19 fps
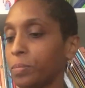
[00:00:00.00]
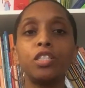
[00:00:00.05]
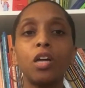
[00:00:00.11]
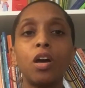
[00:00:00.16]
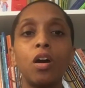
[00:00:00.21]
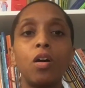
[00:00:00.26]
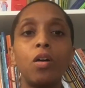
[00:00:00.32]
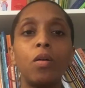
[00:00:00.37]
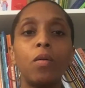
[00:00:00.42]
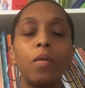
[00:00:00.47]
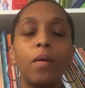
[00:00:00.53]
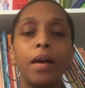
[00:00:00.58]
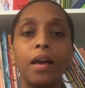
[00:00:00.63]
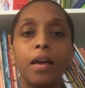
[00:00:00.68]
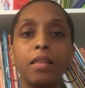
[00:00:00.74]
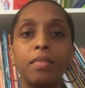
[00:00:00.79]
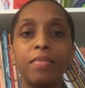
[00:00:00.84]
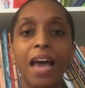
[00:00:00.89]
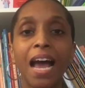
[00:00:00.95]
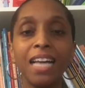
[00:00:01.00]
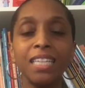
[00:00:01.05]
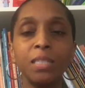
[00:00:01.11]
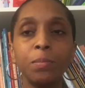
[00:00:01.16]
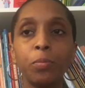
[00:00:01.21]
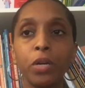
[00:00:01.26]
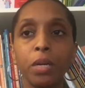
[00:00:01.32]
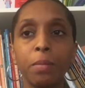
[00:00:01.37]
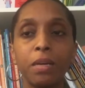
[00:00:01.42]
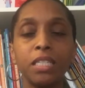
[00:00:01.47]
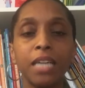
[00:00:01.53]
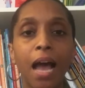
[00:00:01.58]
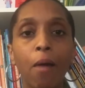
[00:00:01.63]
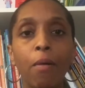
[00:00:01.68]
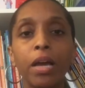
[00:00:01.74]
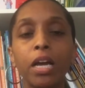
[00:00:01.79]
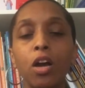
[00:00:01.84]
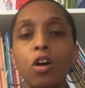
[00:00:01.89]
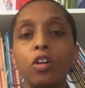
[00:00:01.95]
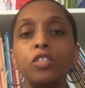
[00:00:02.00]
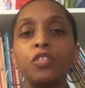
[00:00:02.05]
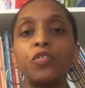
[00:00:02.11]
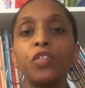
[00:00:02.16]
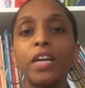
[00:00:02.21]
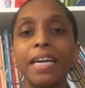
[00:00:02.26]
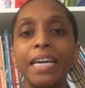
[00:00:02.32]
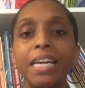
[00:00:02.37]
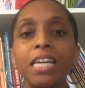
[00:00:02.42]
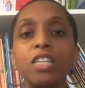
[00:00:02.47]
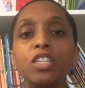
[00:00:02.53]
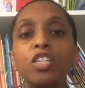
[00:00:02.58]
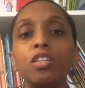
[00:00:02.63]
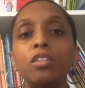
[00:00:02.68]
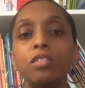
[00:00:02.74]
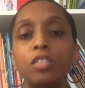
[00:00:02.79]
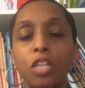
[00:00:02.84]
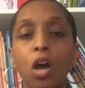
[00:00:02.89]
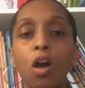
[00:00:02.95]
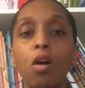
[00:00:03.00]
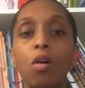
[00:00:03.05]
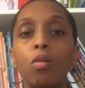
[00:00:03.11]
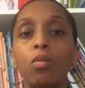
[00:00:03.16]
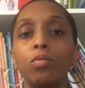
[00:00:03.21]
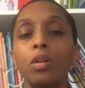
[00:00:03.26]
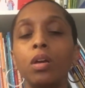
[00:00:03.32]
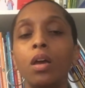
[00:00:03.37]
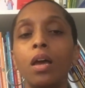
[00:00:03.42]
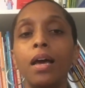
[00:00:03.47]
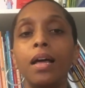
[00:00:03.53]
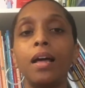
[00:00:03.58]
So that's pretty much how it goes for each zone.